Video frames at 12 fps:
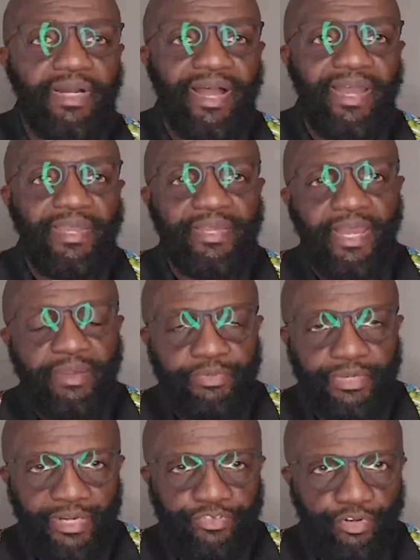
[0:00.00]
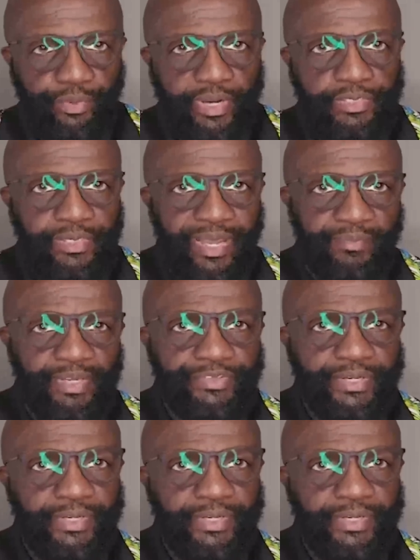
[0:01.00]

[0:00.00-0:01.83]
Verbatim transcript: Hi, I'm Dr. Gregg Thomas,